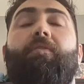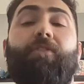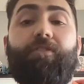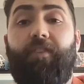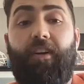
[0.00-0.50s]

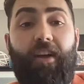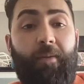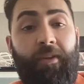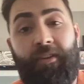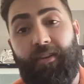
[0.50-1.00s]
First of all,
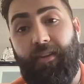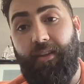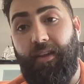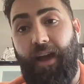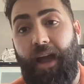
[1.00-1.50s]

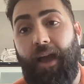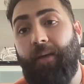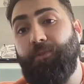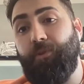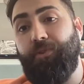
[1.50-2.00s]

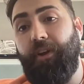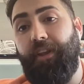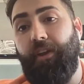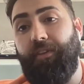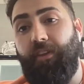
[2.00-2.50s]
I'm so sorry
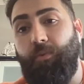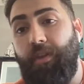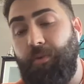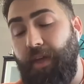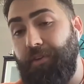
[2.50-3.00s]
to hear that you
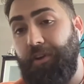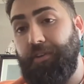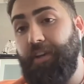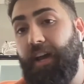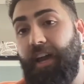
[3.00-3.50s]
went through that
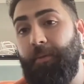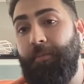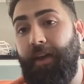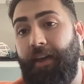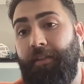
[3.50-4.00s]
dark
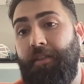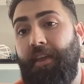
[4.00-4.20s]
time, and